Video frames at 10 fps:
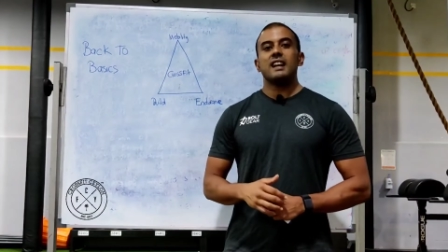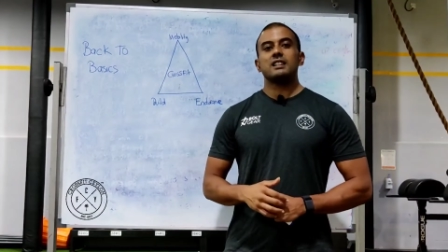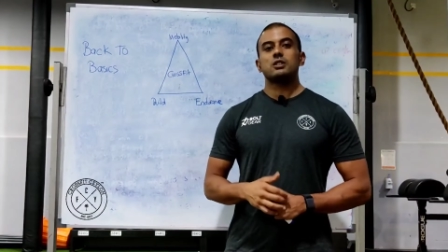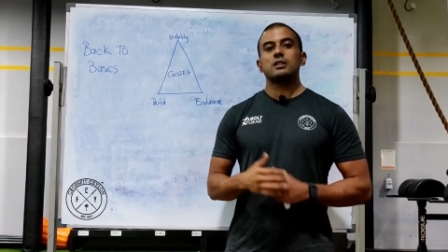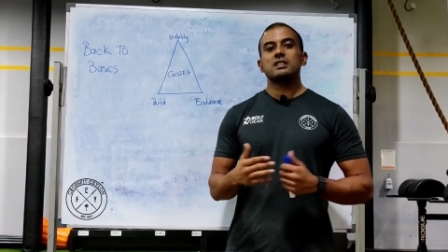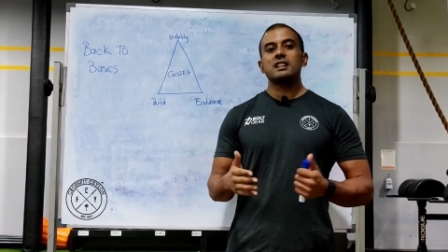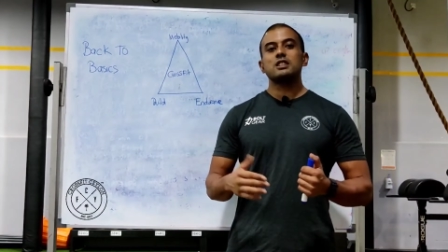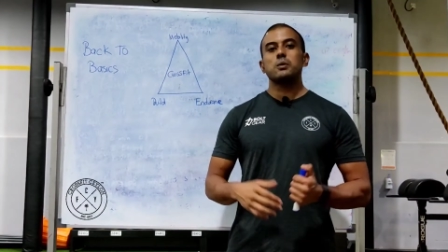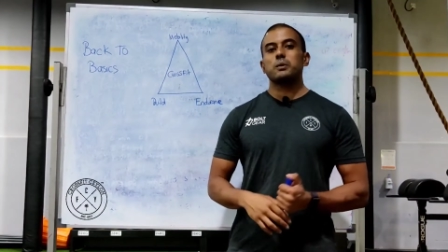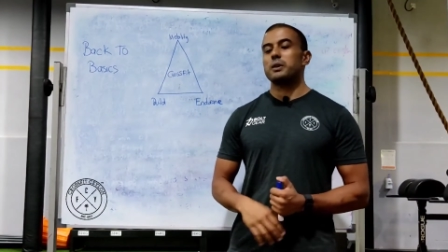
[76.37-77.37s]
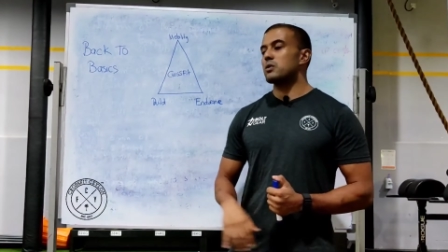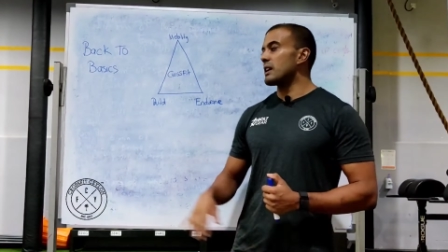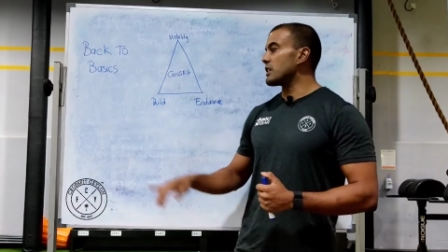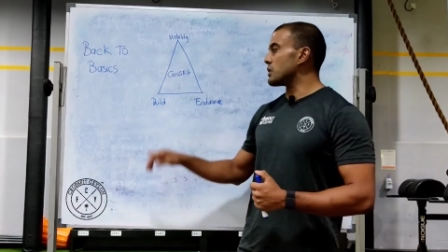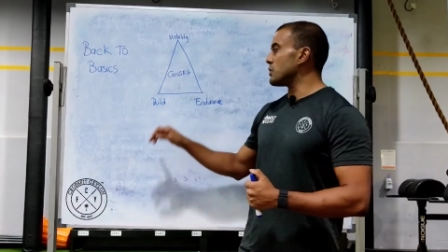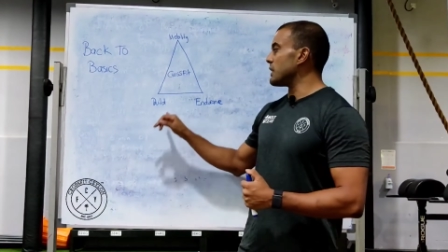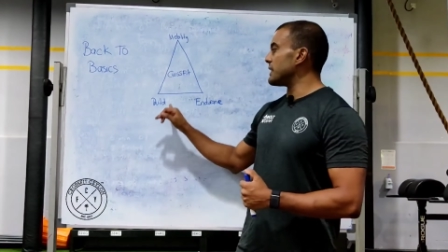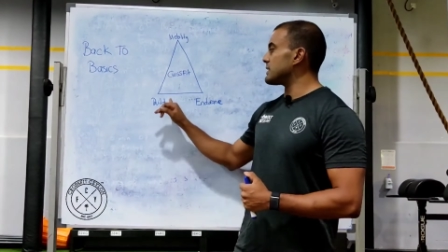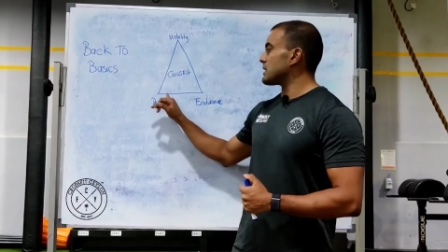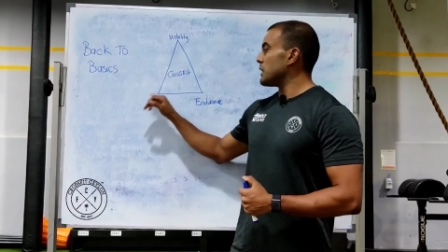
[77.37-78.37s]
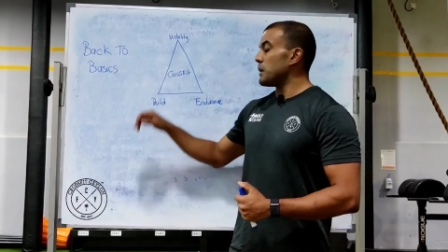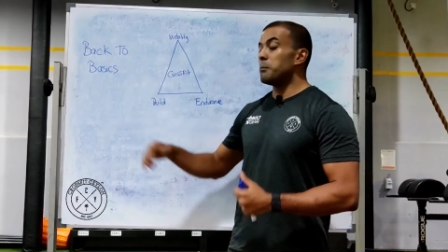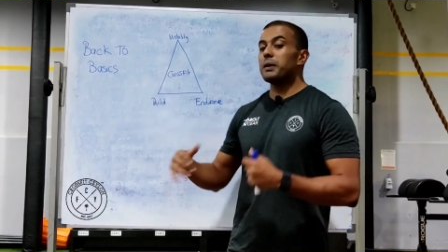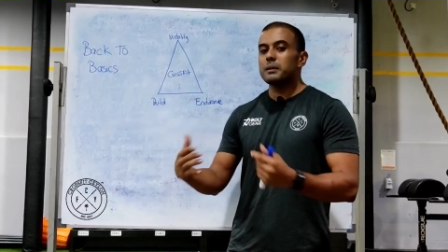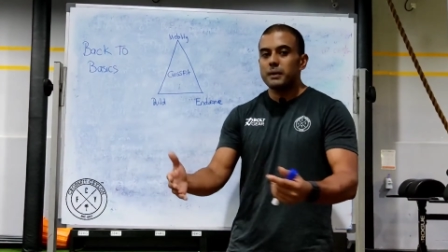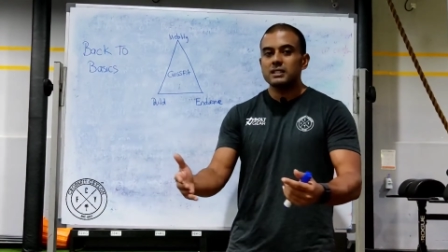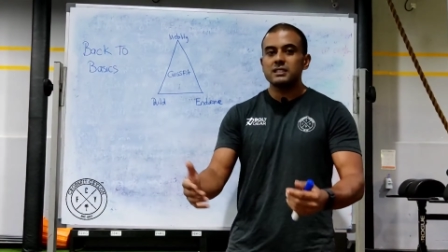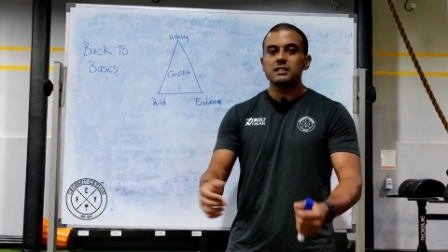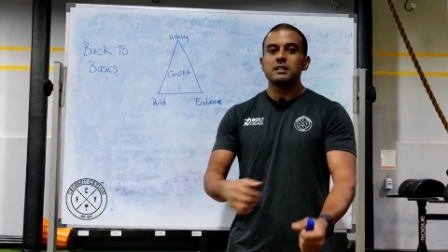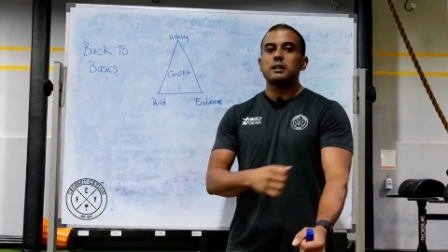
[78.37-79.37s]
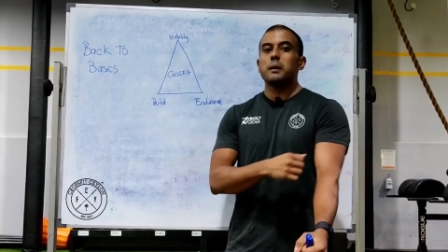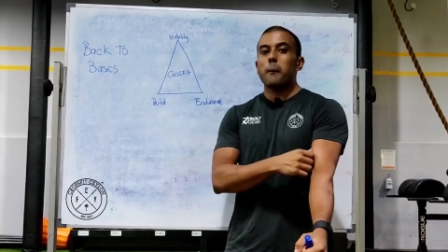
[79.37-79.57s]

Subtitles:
And so essentially what we're trying to do is build muscle,